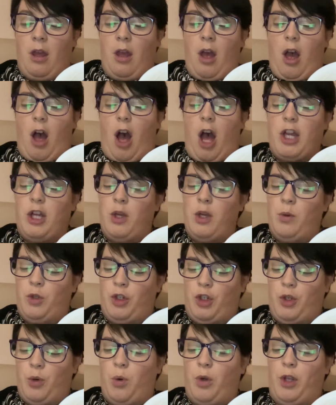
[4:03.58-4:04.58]
Are you
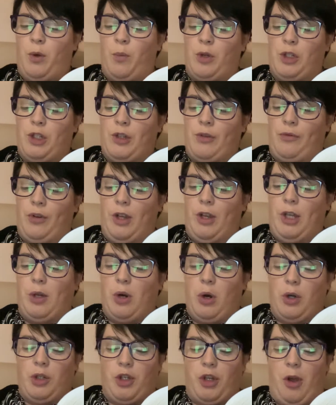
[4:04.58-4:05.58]
sure you want to free
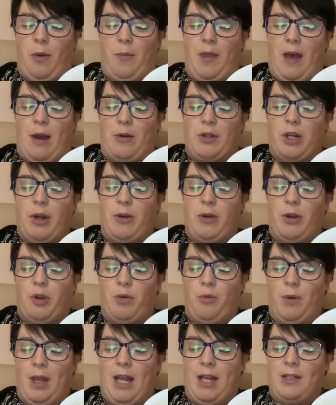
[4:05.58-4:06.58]
Koshka without her
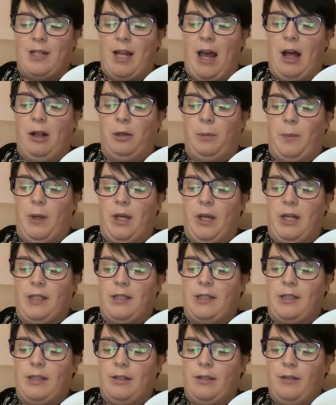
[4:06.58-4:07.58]
agreeing to help
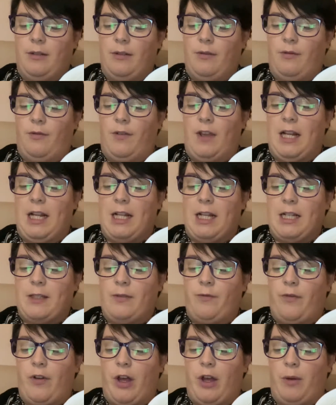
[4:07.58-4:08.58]
us? Felix's
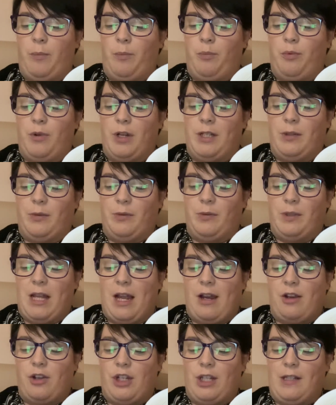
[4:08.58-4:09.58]
fur bristles
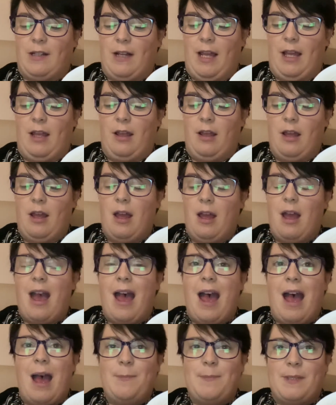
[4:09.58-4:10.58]
anxiously.
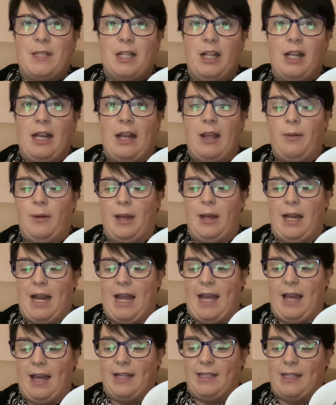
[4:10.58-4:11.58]

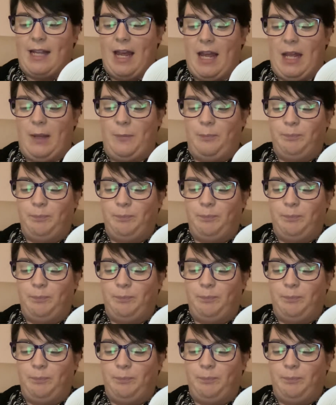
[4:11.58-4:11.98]
Absolutely, I say.